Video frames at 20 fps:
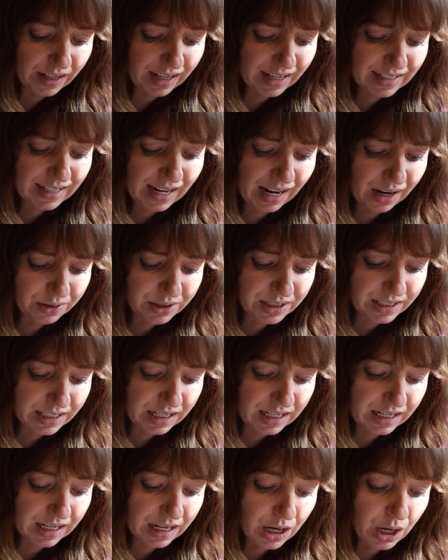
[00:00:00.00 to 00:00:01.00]
And now
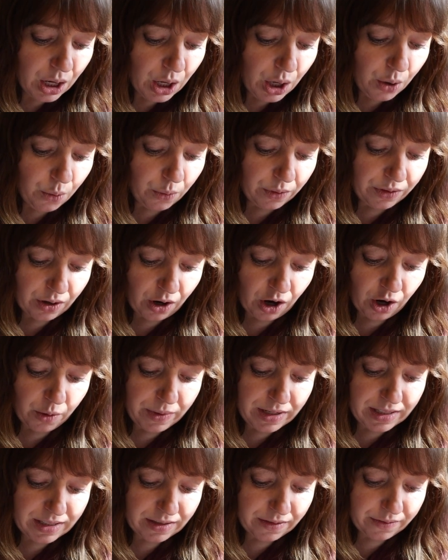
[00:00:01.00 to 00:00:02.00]
see what the
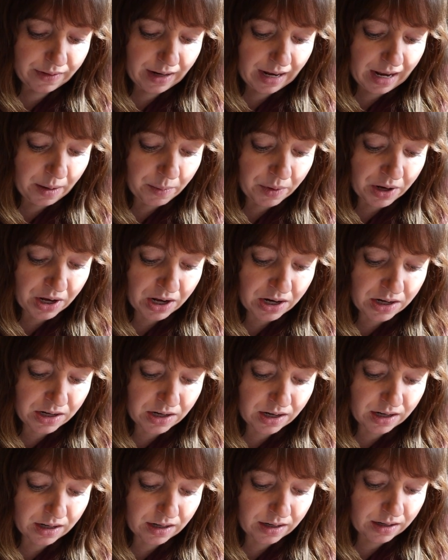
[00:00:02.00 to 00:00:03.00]
armies of
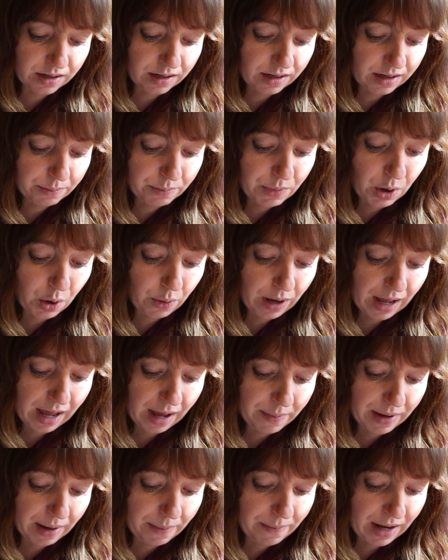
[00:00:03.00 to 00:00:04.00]
Ammon,
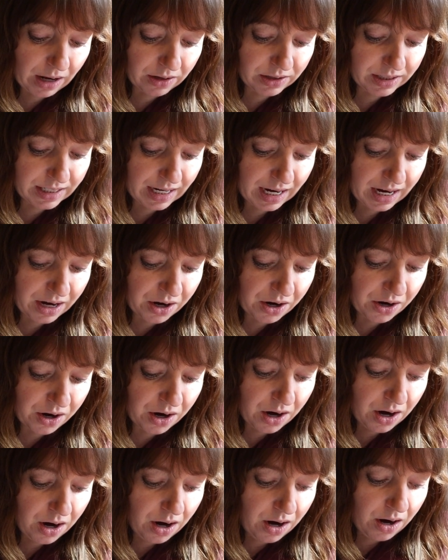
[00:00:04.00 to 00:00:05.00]
Moab, and Mount Seir